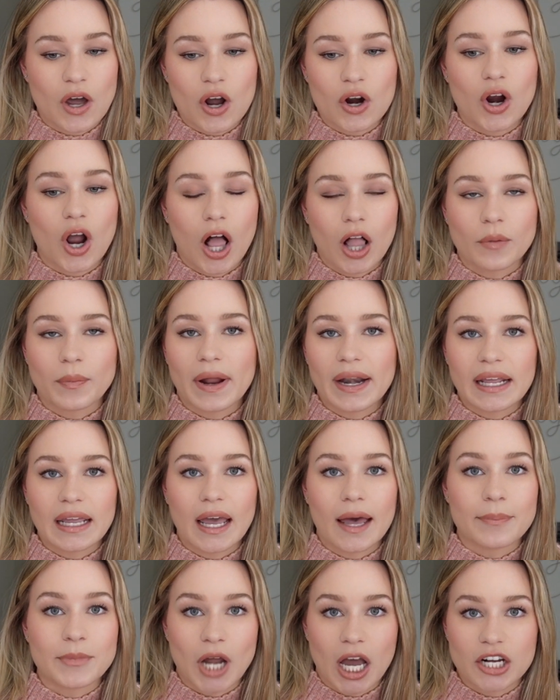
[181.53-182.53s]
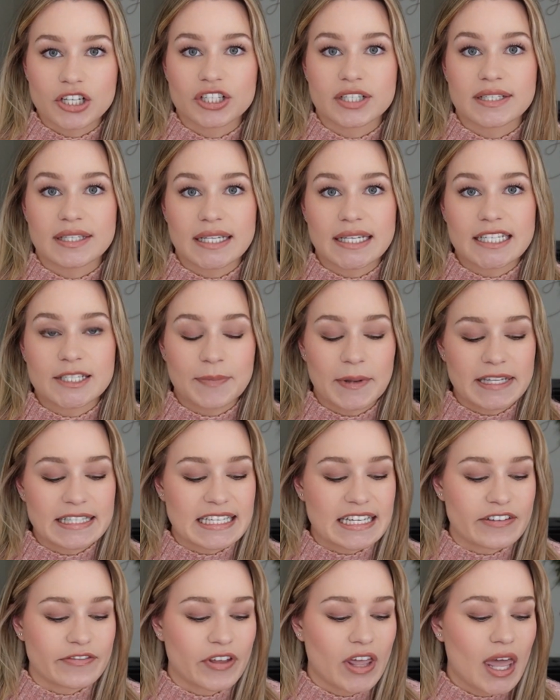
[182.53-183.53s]
are already obnoxiously
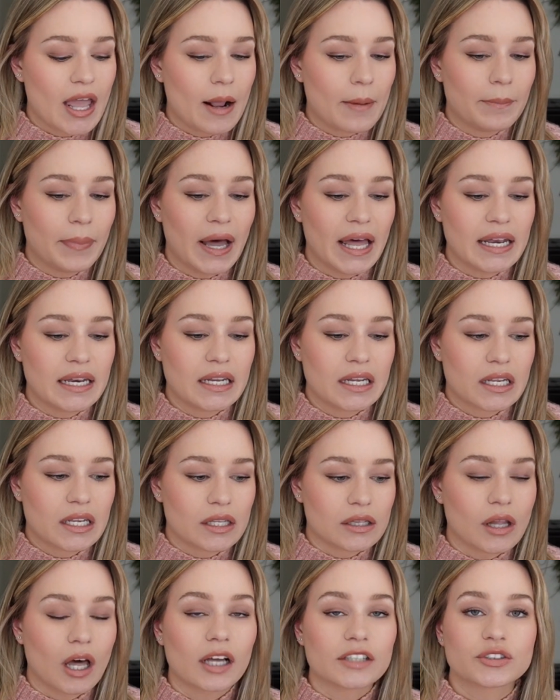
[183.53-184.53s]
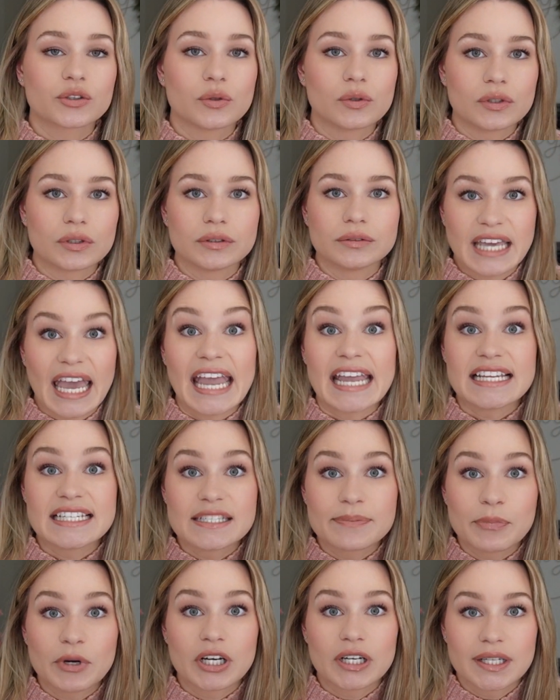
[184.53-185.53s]
expensive, but law school case
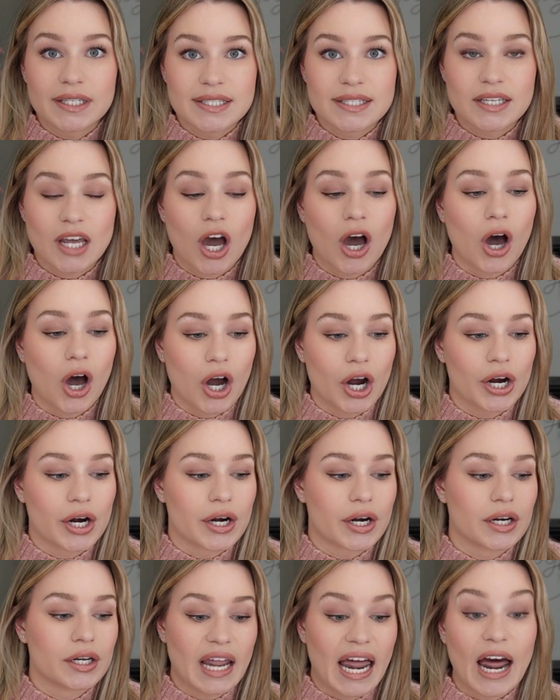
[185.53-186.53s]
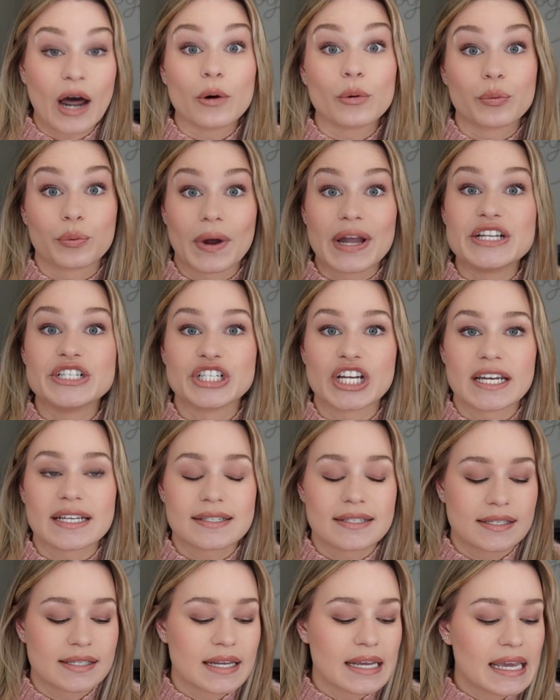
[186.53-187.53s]
books are
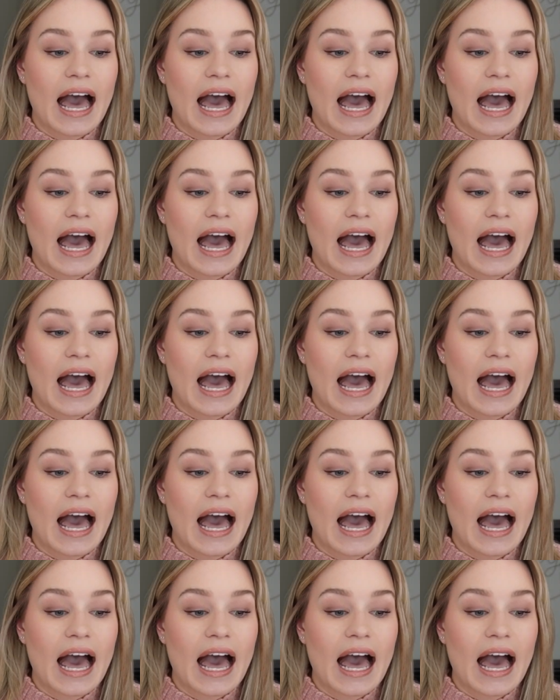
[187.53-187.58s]
outrageous.